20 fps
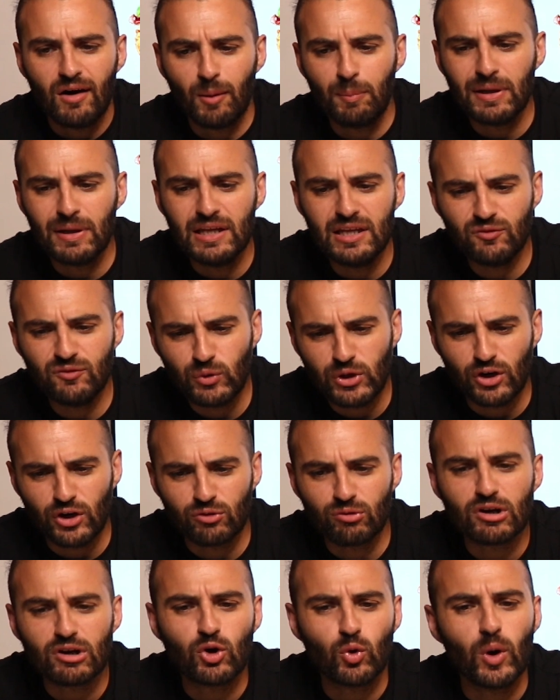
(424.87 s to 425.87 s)
believe we got a
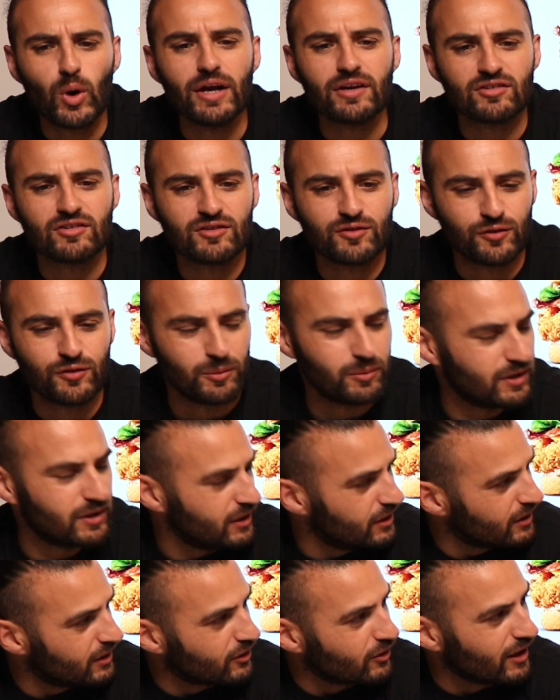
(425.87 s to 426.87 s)
request from
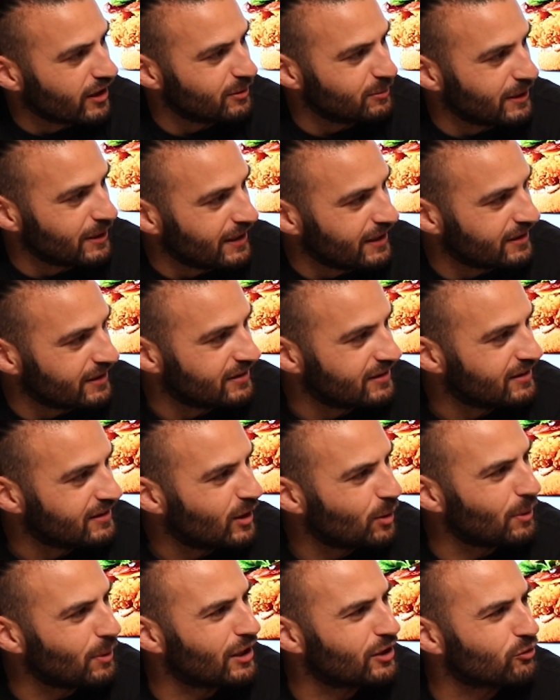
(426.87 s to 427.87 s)
the great man
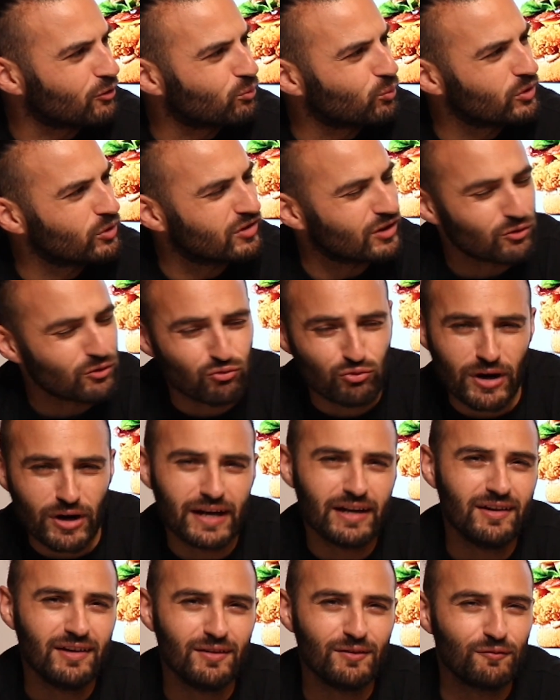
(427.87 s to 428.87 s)
about was it a
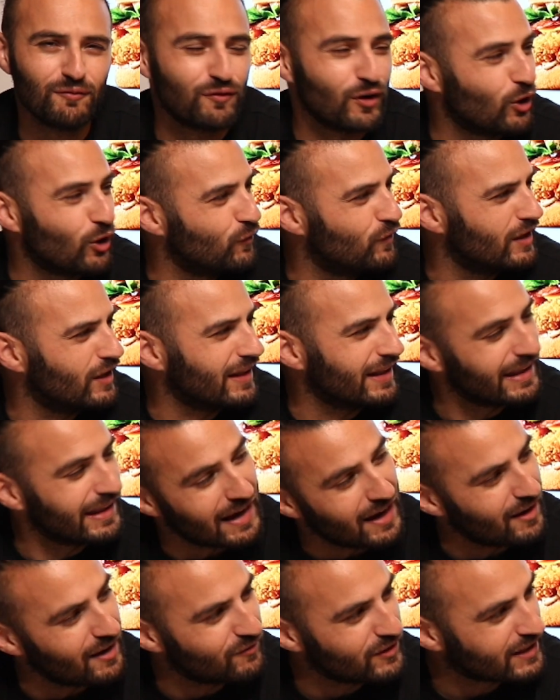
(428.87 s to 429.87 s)
red velvet
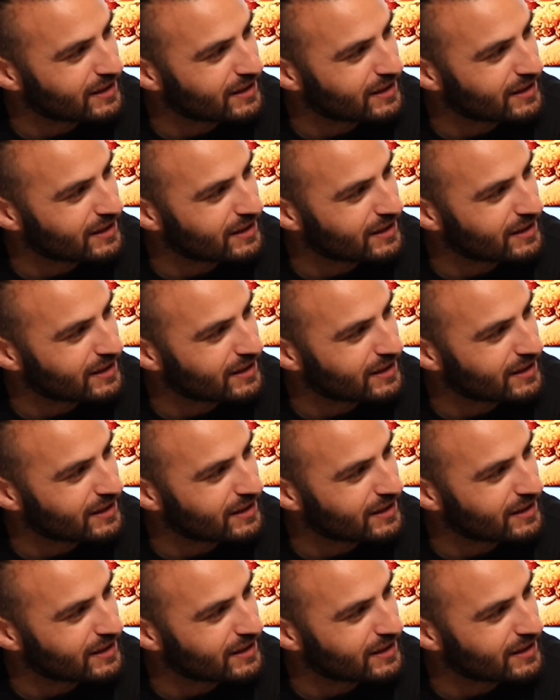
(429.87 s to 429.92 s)
lava